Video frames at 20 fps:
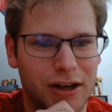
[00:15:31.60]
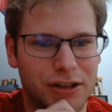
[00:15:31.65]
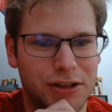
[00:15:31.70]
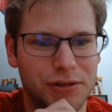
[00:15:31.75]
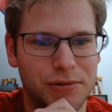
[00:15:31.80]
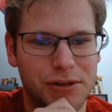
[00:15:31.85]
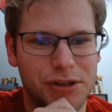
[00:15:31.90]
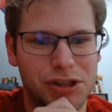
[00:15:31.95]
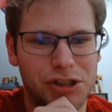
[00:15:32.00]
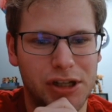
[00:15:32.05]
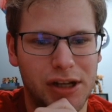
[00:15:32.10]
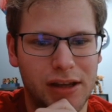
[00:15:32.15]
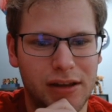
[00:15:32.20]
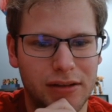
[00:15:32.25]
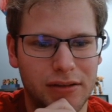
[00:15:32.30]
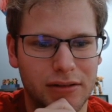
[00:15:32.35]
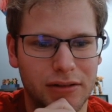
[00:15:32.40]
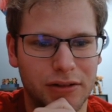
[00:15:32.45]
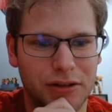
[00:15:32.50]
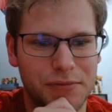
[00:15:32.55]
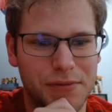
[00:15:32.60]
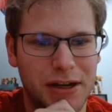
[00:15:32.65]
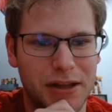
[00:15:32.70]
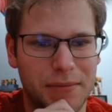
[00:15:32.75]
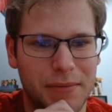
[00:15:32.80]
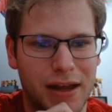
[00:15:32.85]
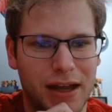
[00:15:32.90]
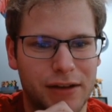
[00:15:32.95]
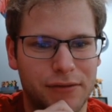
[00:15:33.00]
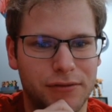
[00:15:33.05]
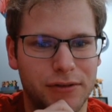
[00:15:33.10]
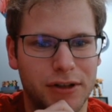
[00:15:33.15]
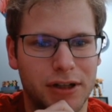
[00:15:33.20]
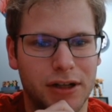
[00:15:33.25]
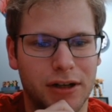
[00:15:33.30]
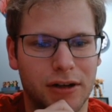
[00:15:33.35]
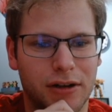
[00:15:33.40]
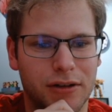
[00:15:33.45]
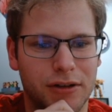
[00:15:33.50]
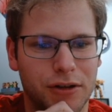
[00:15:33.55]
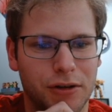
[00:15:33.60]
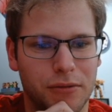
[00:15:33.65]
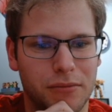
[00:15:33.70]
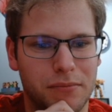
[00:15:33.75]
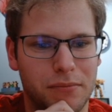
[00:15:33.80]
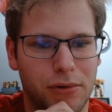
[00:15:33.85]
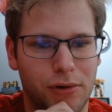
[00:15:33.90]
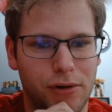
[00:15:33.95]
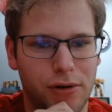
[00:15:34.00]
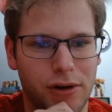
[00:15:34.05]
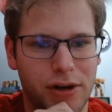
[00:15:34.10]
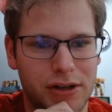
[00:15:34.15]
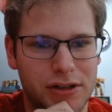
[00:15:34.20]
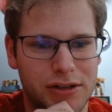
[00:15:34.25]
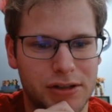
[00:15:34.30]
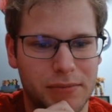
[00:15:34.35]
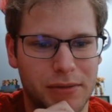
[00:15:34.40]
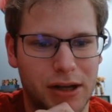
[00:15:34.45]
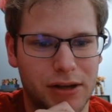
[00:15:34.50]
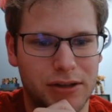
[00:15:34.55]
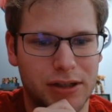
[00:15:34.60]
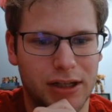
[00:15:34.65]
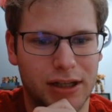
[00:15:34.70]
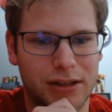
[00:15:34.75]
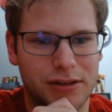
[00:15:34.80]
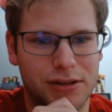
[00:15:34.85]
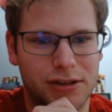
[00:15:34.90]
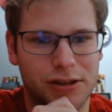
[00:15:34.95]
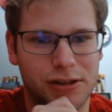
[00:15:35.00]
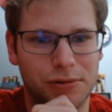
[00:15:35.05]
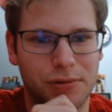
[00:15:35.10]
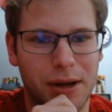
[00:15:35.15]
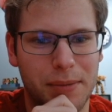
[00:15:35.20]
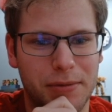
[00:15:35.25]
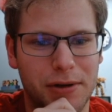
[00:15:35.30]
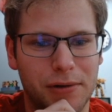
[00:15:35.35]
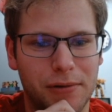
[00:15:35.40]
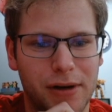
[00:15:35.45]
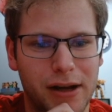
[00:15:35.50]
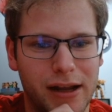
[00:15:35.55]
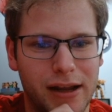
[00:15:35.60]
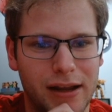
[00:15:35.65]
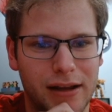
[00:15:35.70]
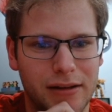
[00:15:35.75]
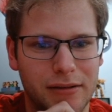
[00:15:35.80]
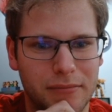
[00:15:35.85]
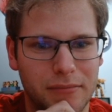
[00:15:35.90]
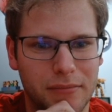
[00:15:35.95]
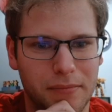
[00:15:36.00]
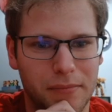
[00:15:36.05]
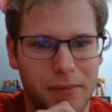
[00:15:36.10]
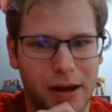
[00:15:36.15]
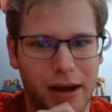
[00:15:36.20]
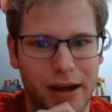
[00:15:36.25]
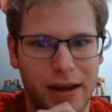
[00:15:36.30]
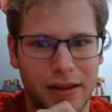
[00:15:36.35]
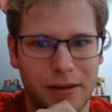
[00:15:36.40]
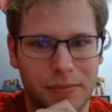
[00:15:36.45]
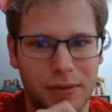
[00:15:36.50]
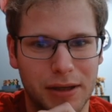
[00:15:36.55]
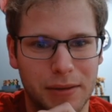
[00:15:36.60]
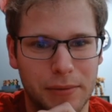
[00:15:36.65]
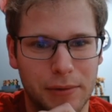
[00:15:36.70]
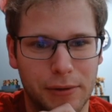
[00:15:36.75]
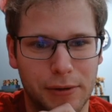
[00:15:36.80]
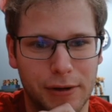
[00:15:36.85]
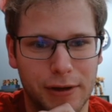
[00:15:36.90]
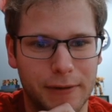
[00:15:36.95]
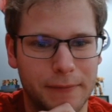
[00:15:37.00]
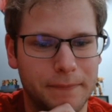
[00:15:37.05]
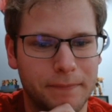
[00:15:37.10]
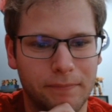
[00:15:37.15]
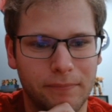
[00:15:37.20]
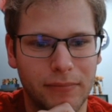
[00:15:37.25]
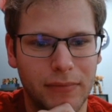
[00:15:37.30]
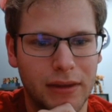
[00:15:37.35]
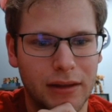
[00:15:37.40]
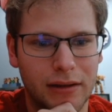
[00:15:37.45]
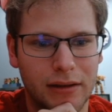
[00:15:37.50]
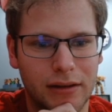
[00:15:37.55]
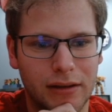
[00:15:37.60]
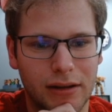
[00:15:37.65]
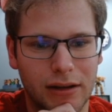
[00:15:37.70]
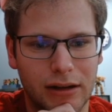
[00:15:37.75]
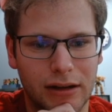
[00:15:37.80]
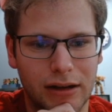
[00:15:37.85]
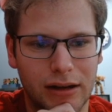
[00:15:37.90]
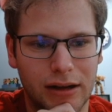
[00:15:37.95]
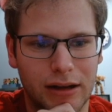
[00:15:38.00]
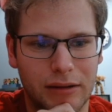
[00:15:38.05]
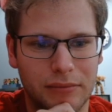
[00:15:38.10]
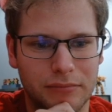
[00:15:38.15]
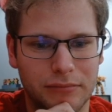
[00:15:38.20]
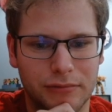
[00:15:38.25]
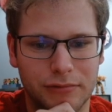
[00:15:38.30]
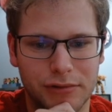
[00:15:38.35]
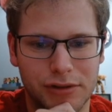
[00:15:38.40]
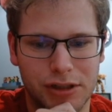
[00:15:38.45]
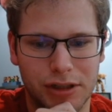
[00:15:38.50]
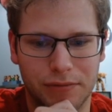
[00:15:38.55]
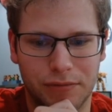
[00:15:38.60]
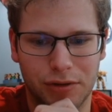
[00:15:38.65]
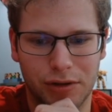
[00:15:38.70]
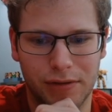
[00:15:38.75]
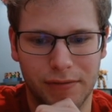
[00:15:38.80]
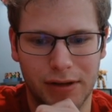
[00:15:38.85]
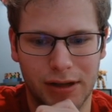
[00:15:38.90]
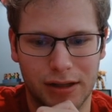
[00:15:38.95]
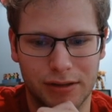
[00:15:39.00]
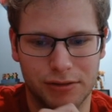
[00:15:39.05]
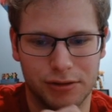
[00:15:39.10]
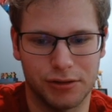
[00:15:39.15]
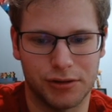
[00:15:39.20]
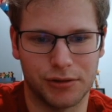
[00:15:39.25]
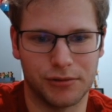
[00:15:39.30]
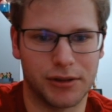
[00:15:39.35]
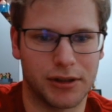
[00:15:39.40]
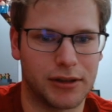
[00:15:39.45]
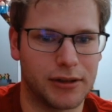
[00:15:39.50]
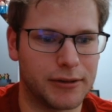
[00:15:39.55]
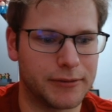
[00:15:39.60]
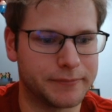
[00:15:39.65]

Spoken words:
to a G. A little bit on the back foot here. Your board is about to get swept away by the big boy. We'll see if you have an answer to it, though.